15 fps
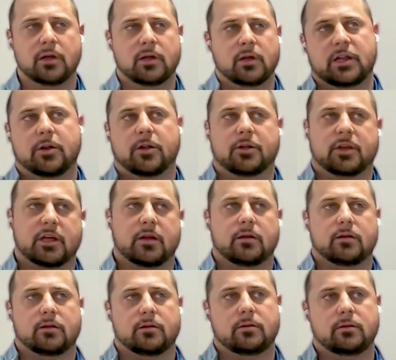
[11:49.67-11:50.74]
and it'll get
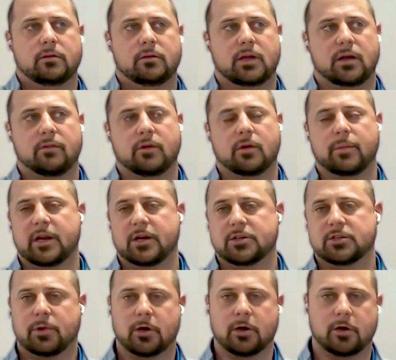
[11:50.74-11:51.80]
kind of our
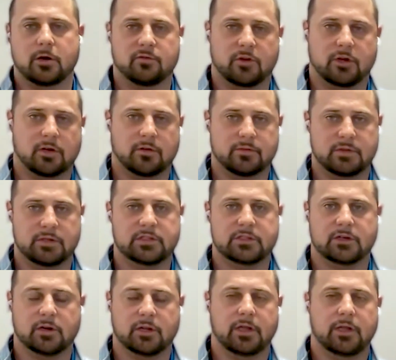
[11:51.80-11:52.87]
managing partner involved and the
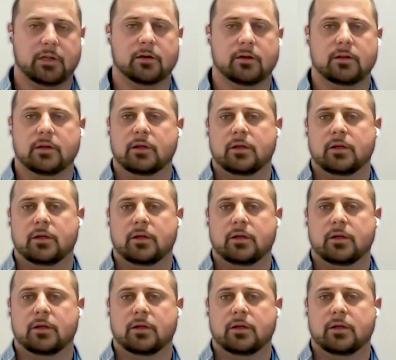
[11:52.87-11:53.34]
attorney, and